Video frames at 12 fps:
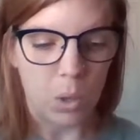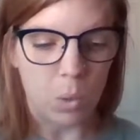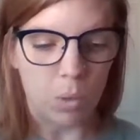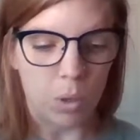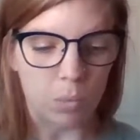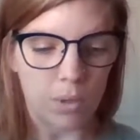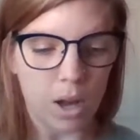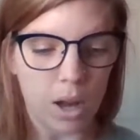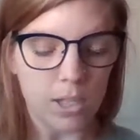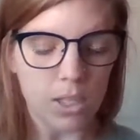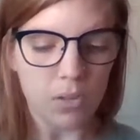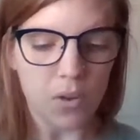When we
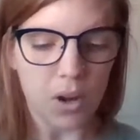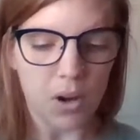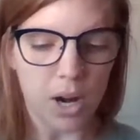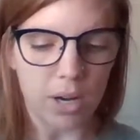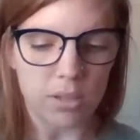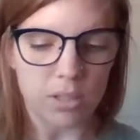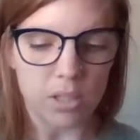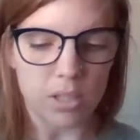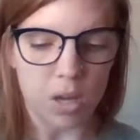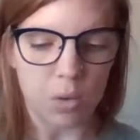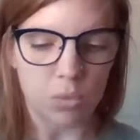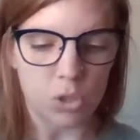got to the fairgrounds, the
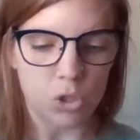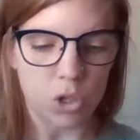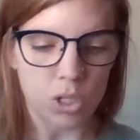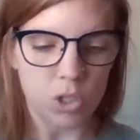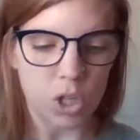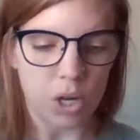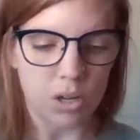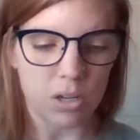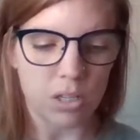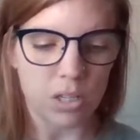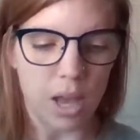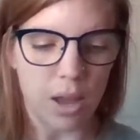sun was just starting
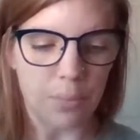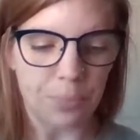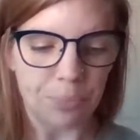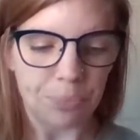to set.